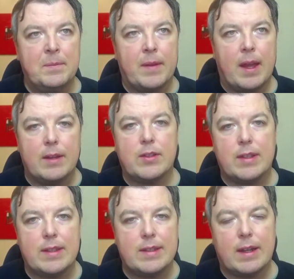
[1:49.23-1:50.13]

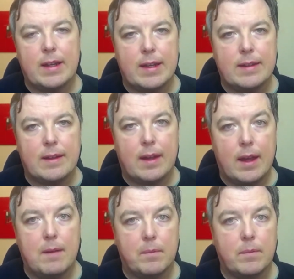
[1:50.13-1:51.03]
actually started
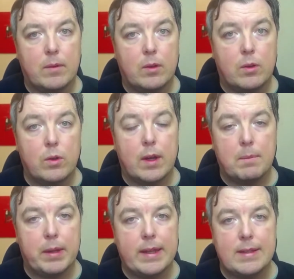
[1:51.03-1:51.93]
um, going to
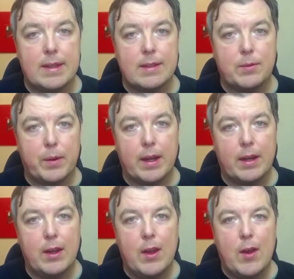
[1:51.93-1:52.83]
places where
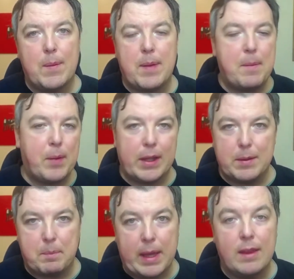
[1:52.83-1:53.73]
people
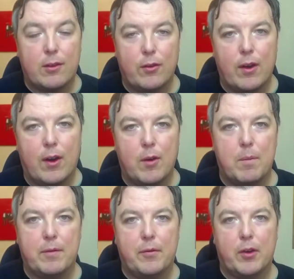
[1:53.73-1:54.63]
had been through it all
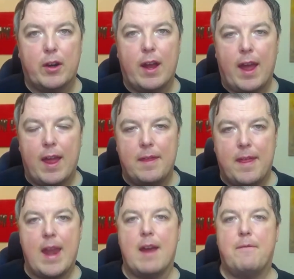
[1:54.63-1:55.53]
before. And
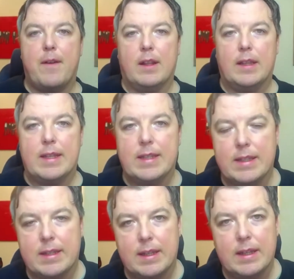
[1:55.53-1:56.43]
then I felt
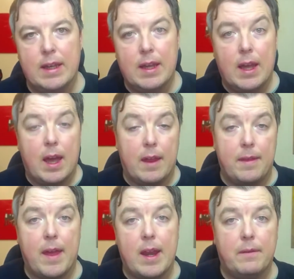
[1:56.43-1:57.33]
listened to, and
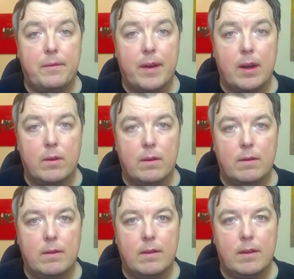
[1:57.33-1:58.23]
then I felt
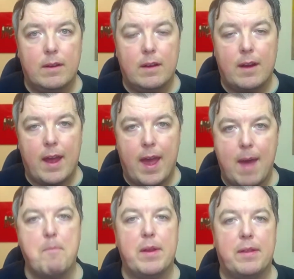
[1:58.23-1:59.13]

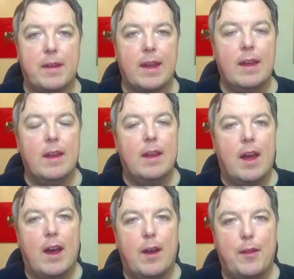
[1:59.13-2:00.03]
empathy.
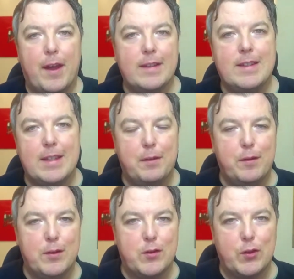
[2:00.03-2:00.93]
That's a
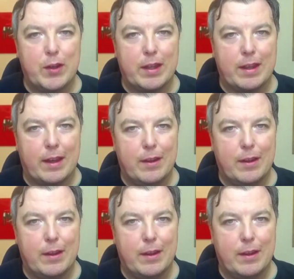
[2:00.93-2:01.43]
different story, that